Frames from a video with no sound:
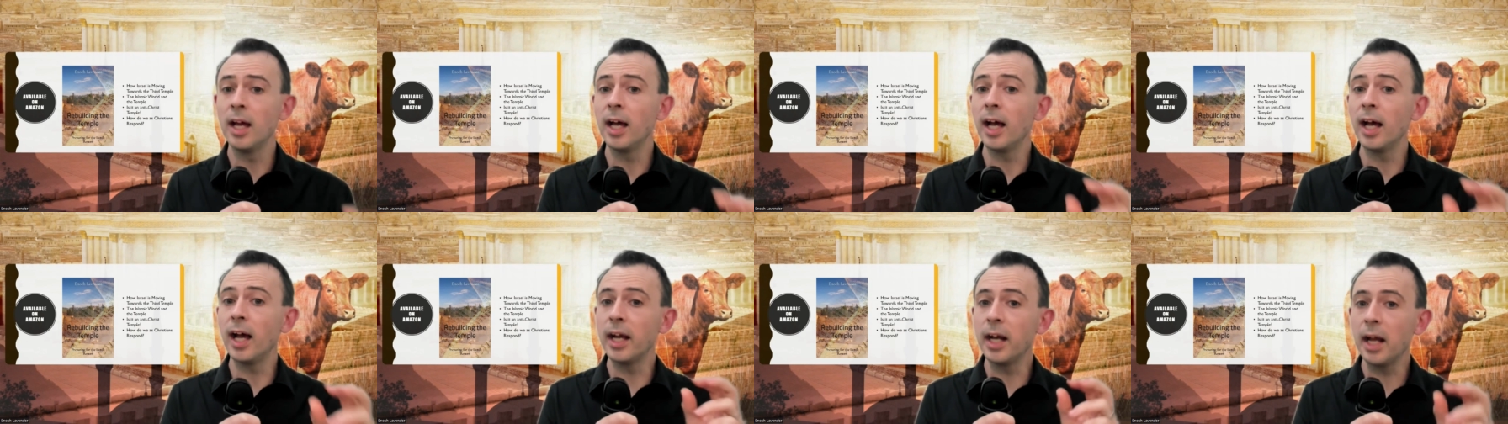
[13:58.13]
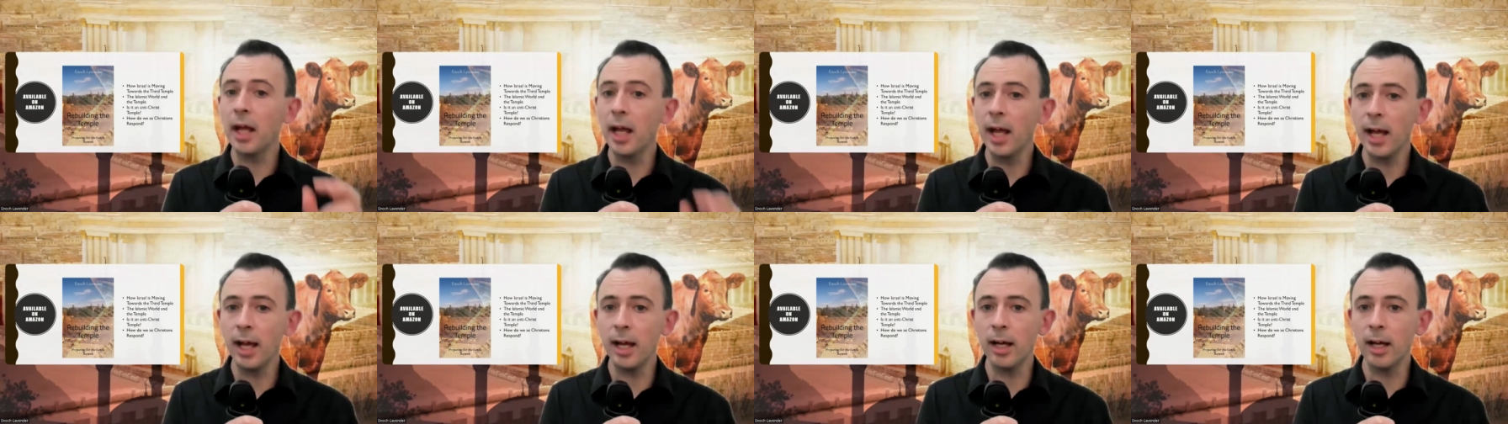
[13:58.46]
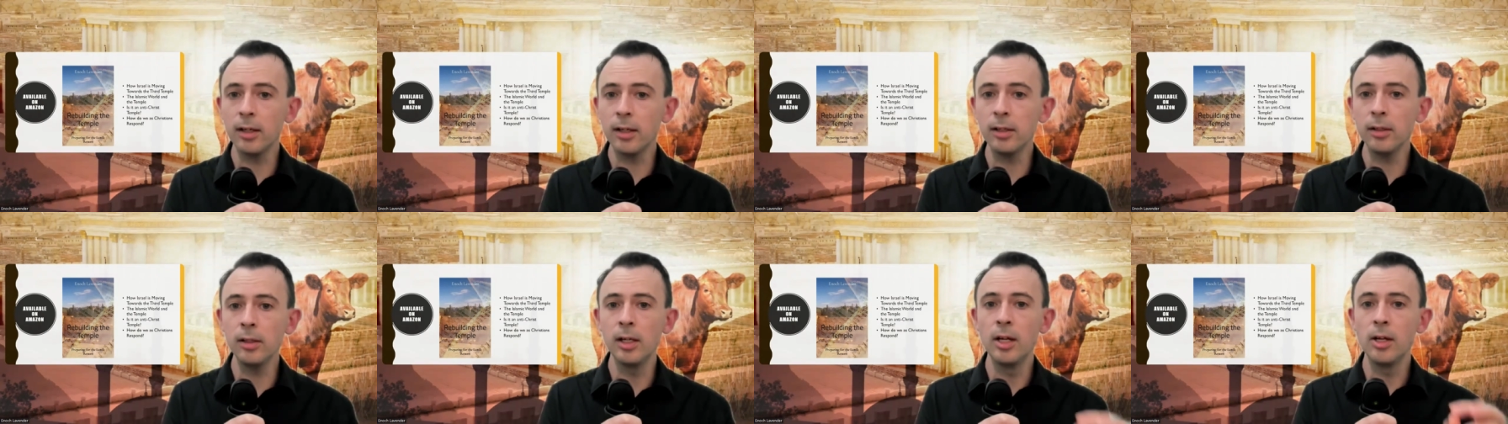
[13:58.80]
and
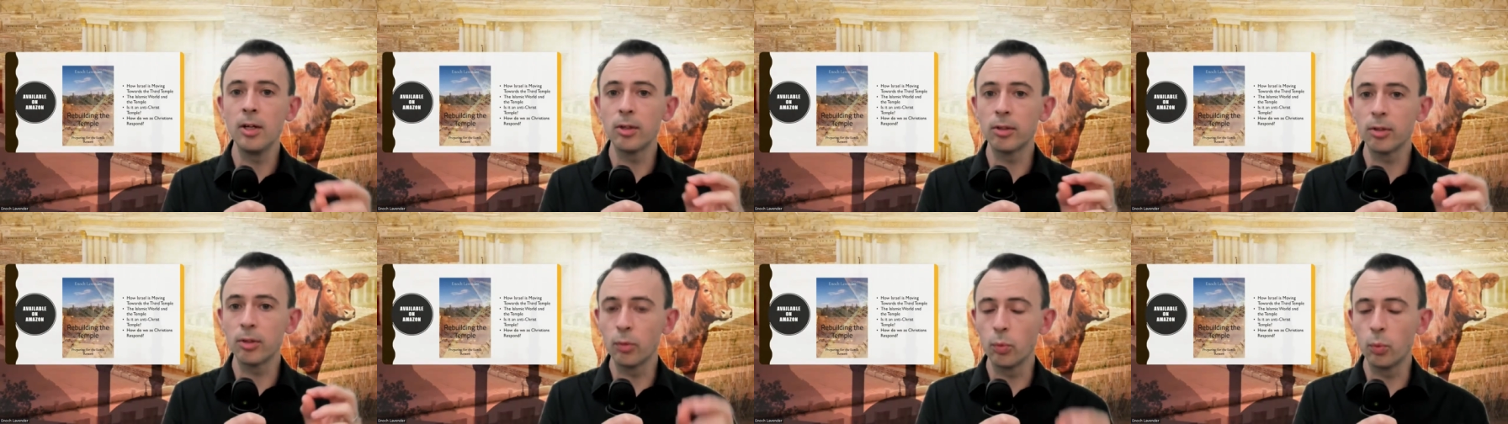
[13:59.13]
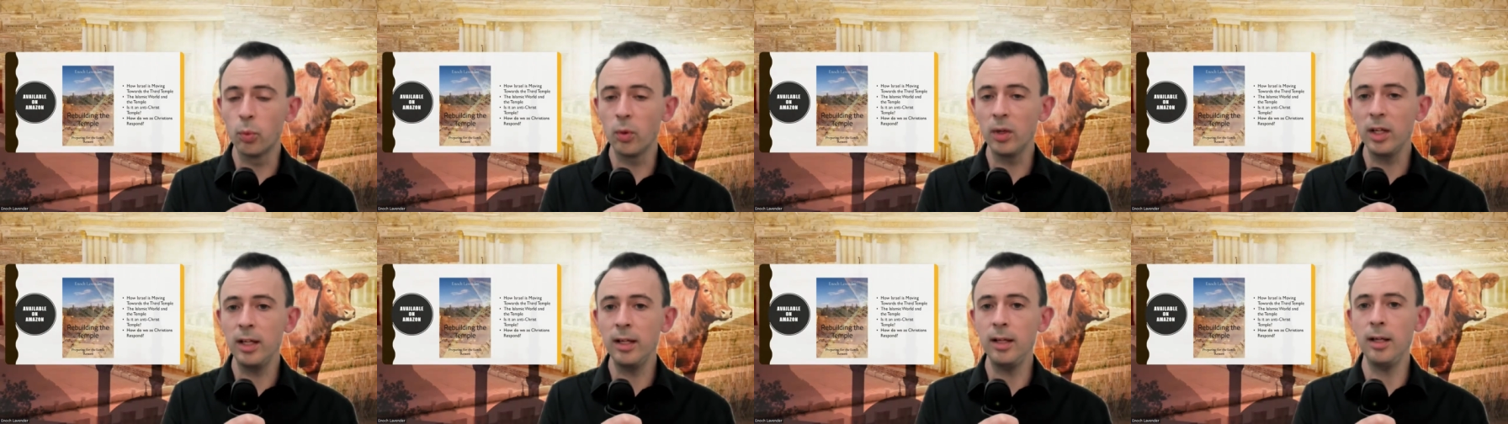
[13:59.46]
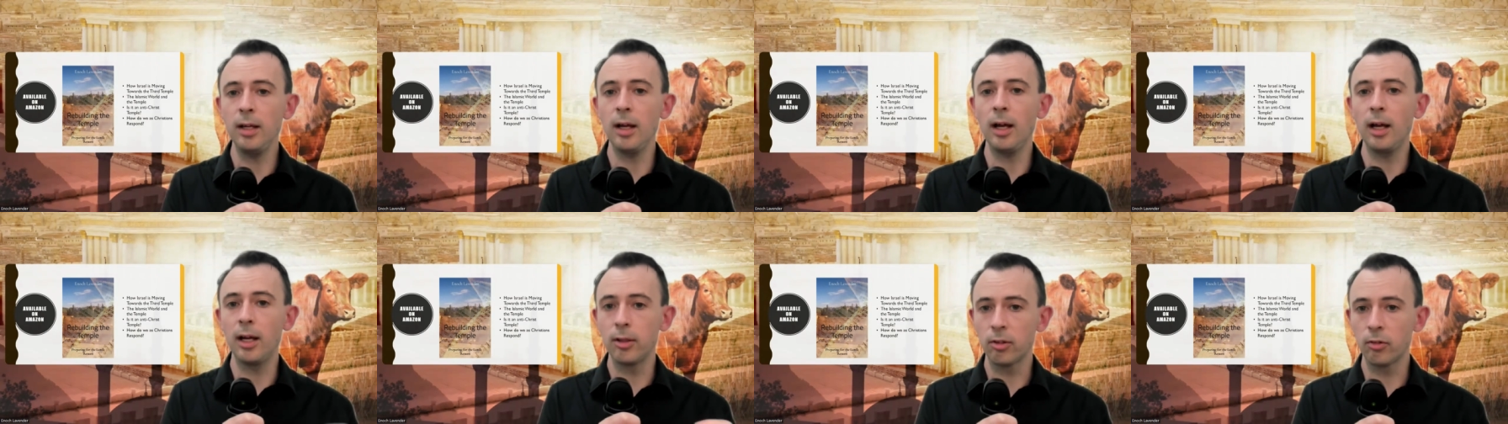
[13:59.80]
how should we
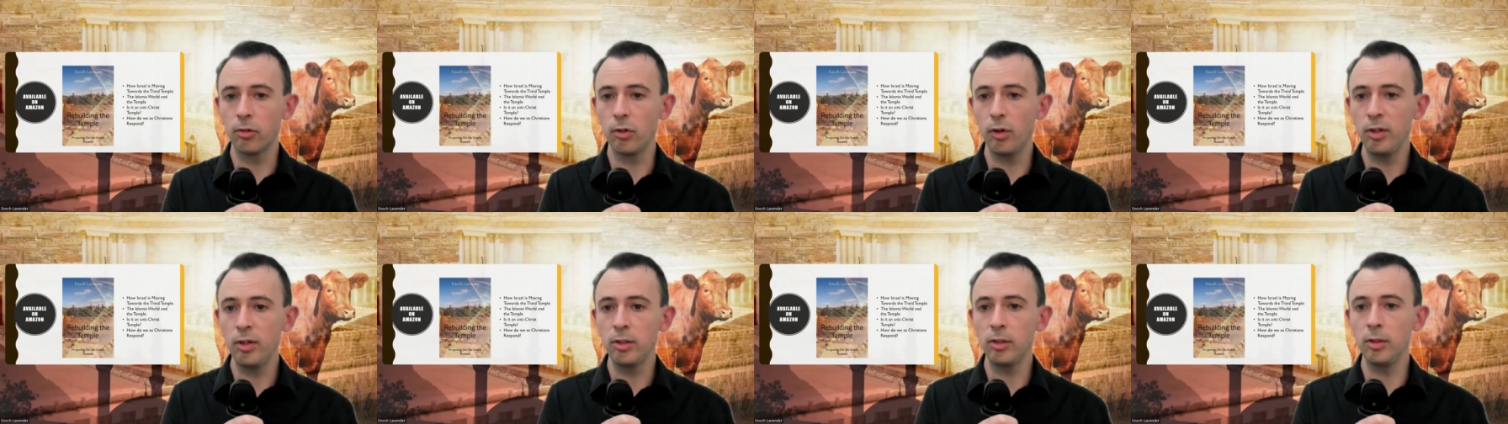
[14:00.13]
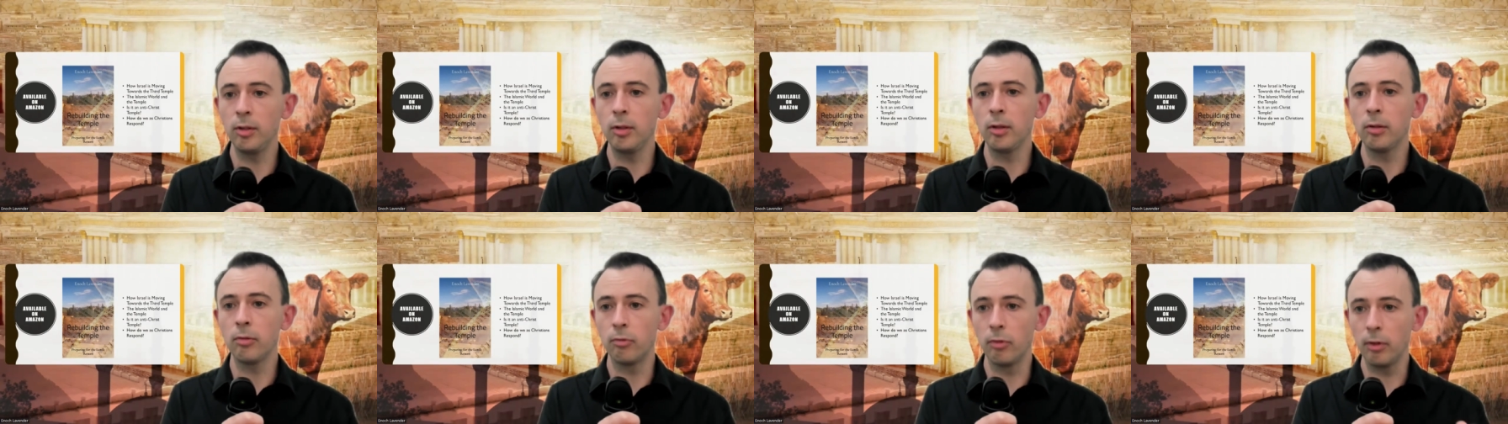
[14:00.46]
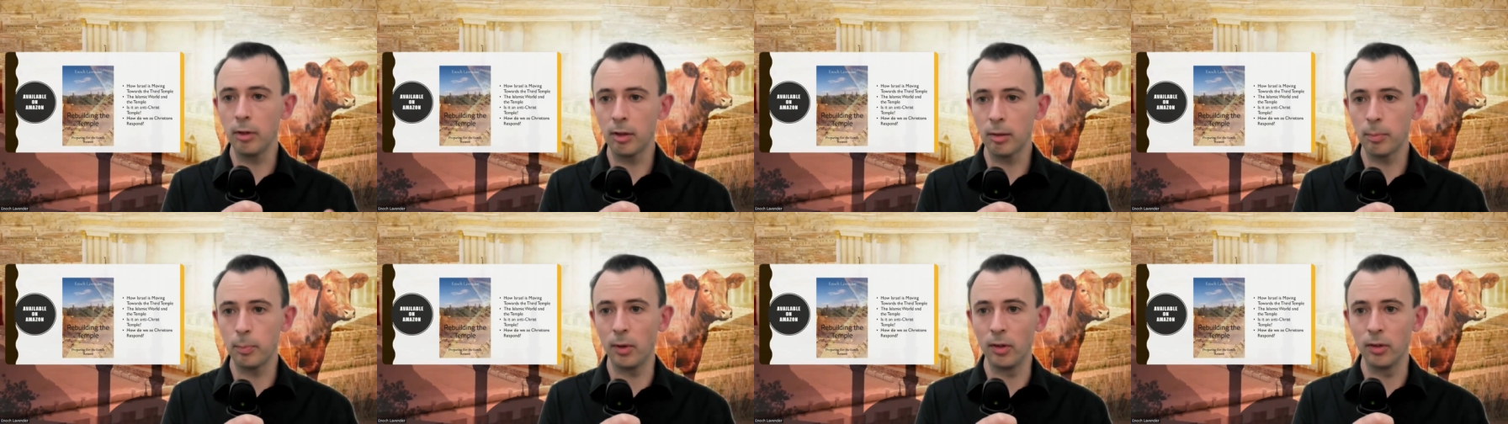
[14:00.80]
as Christians
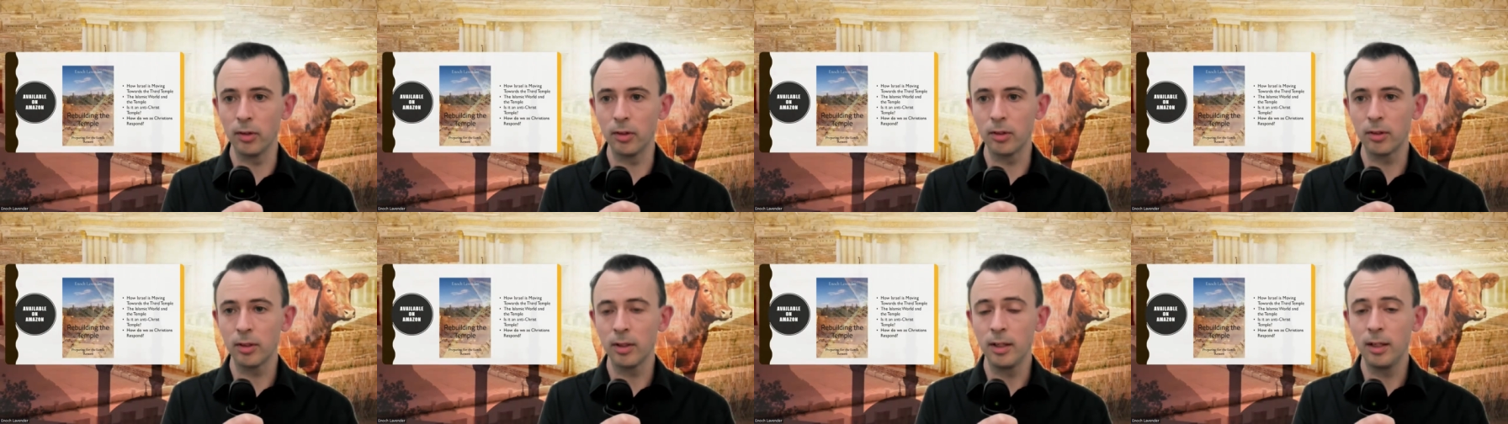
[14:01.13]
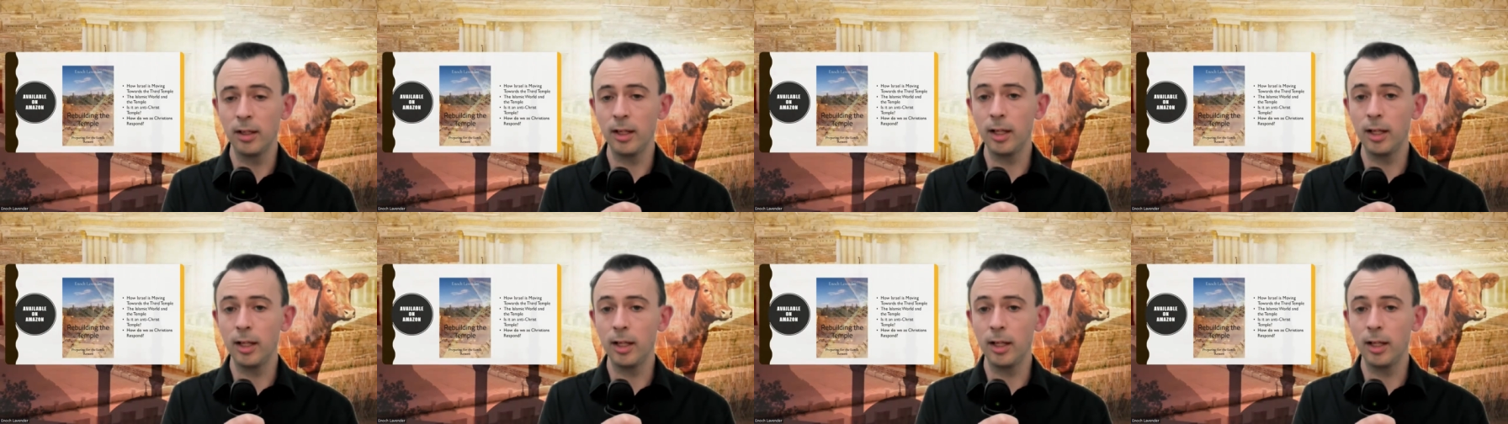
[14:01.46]
respond?